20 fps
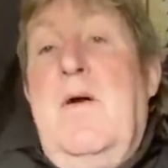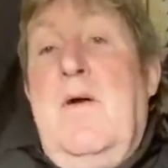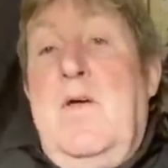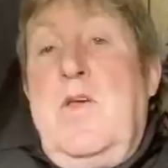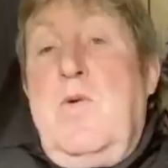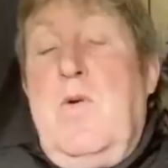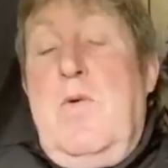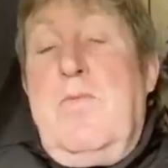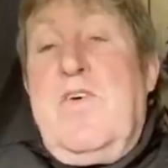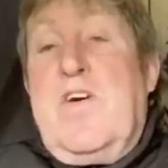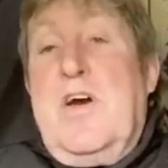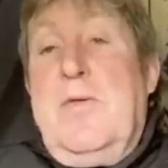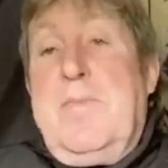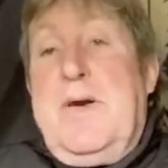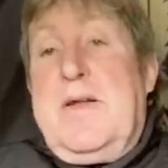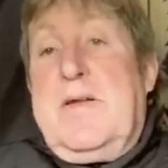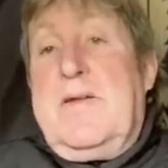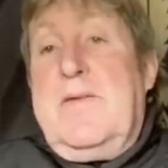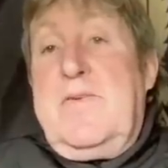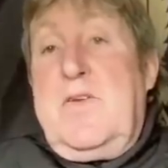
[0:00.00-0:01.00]
You overcome
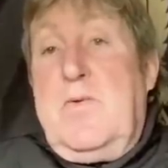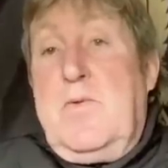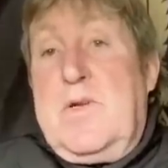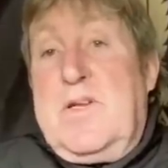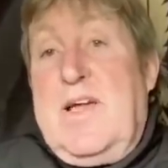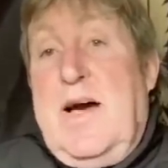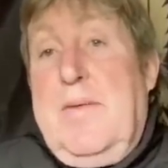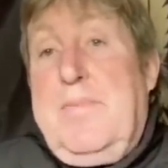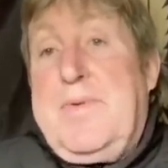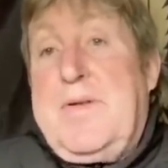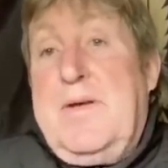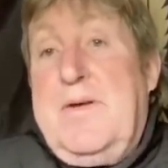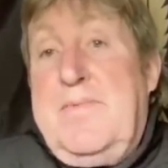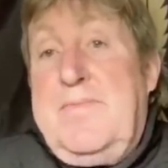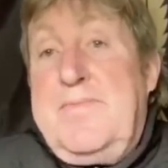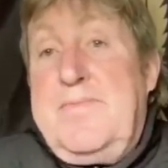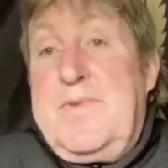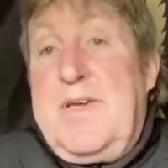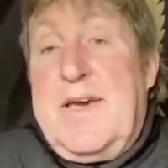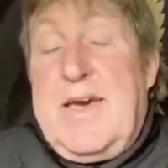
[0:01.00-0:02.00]
it, you adapt,
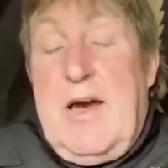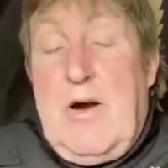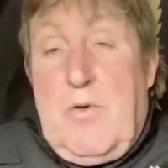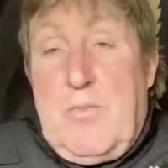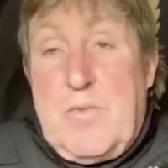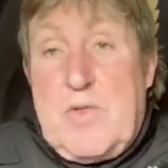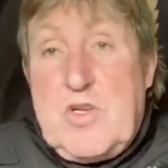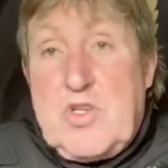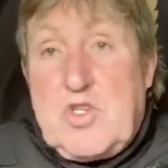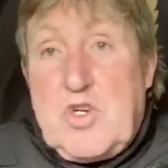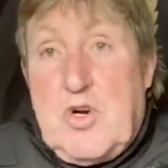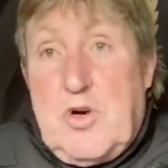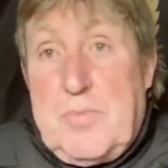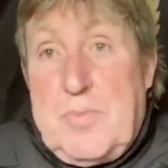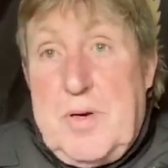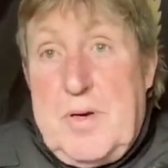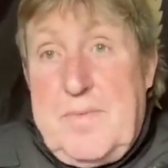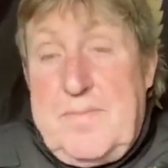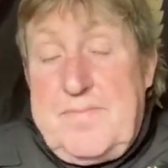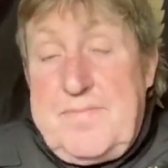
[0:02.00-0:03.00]
you get on with the job,
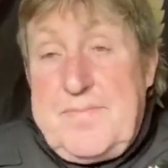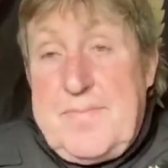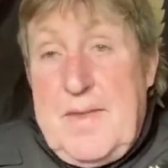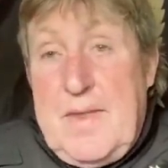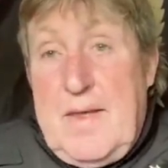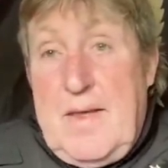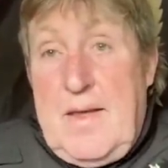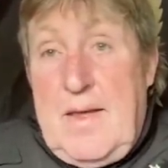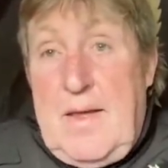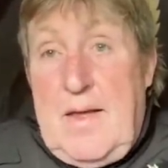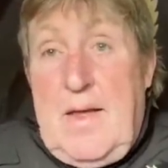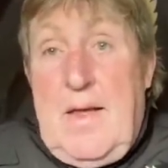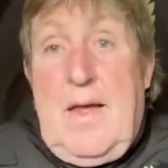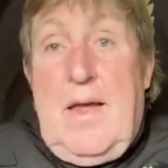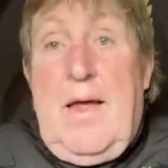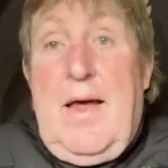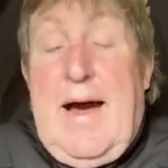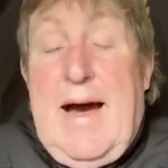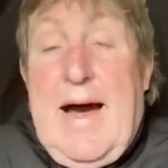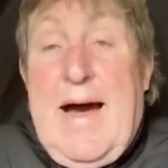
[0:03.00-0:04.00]

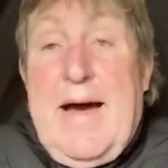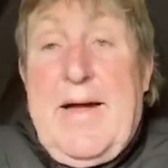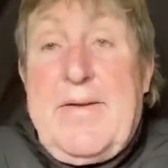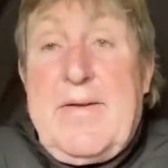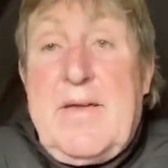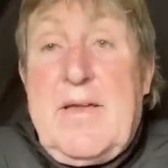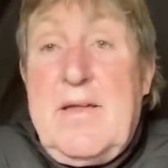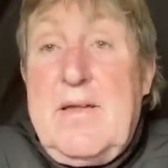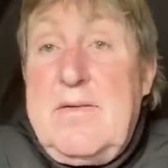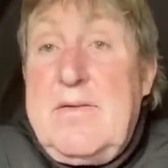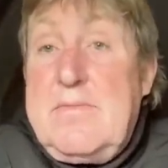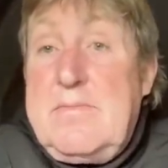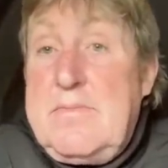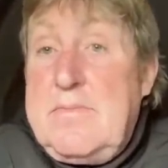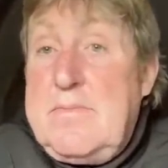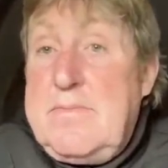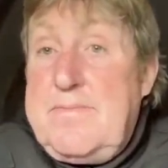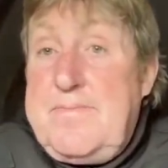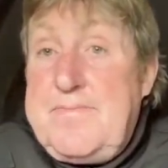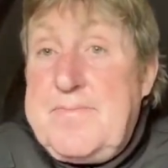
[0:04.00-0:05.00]
and
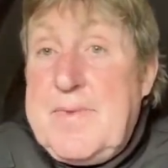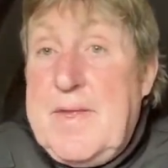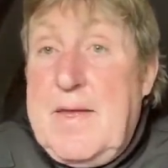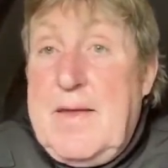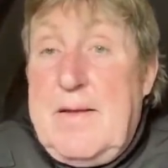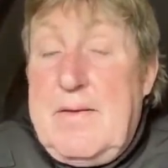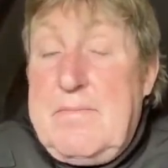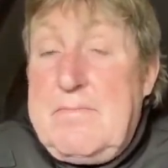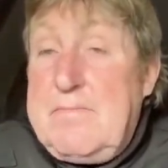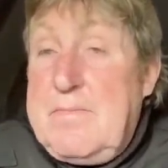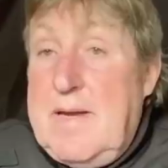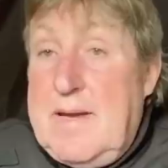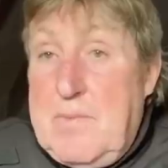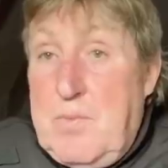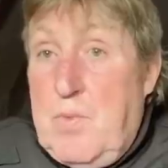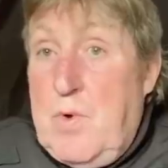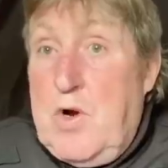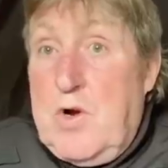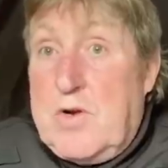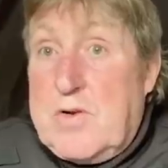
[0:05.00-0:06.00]

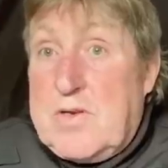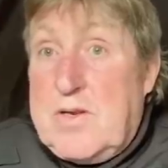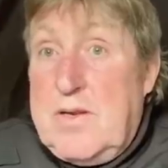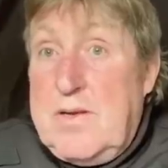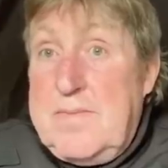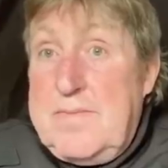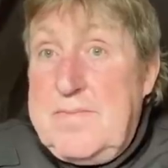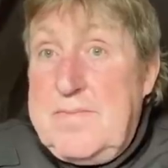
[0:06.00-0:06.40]
it works.